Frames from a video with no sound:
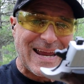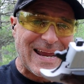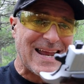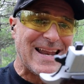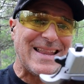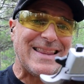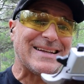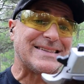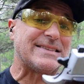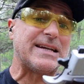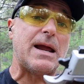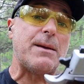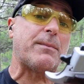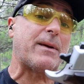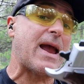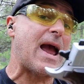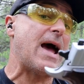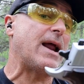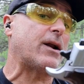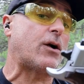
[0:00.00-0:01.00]
in the
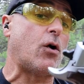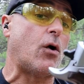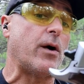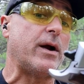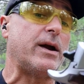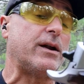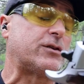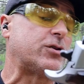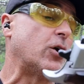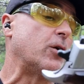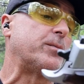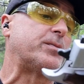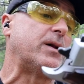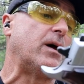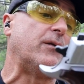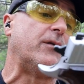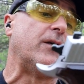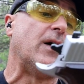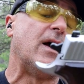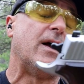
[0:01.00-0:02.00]
same category in terms
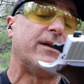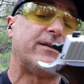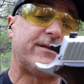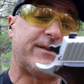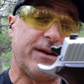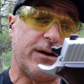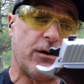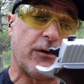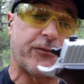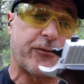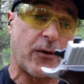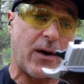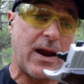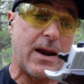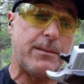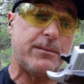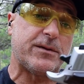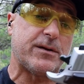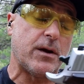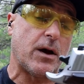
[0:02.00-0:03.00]
of steel
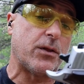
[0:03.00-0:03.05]
frames.